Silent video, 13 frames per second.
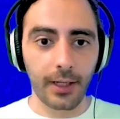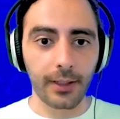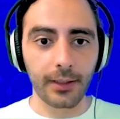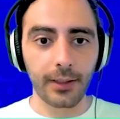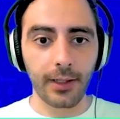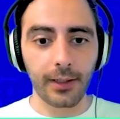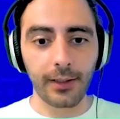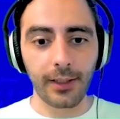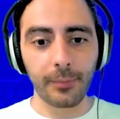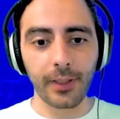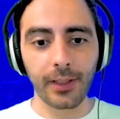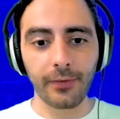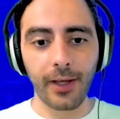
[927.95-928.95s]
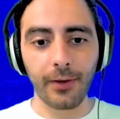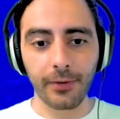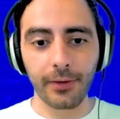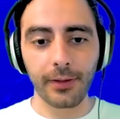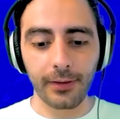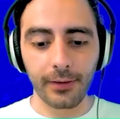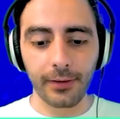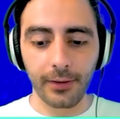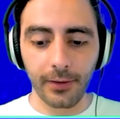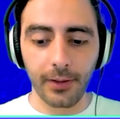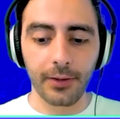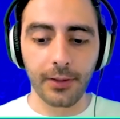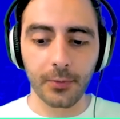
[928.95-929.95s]
I got a, a, clean bill of health, and you
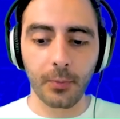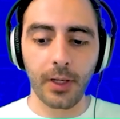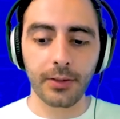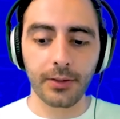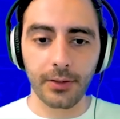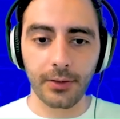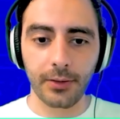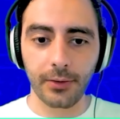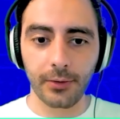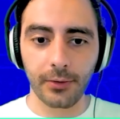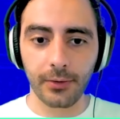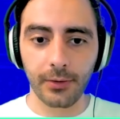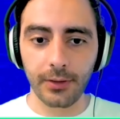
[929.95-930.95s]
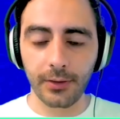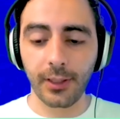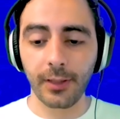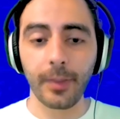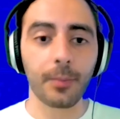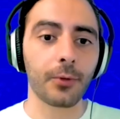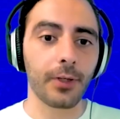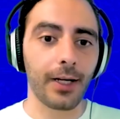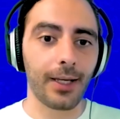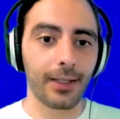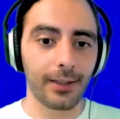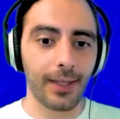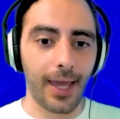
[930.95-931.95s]
know, and this watch is to is to
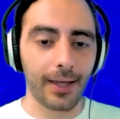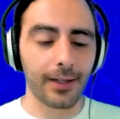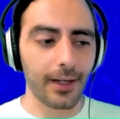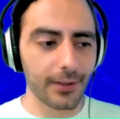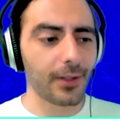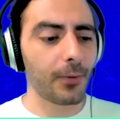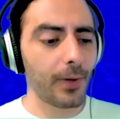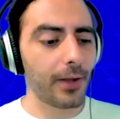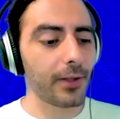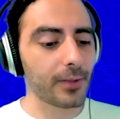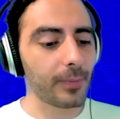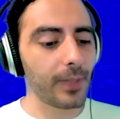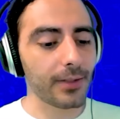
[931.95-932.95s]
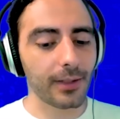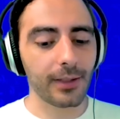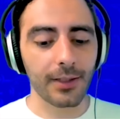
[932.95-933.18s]
commemorate that. And I said, "Oh wow, that's amazing!"